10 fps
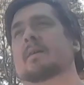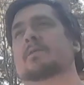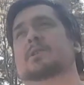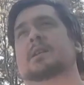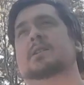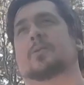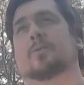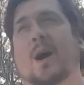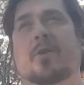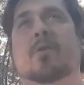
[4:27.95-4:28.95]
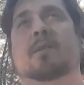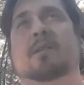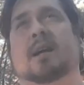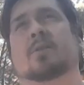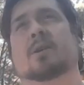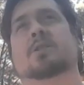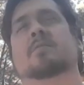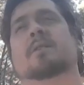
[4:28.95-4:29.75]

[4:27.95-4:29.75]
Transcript: Obviously, he's the writer of the Declaration of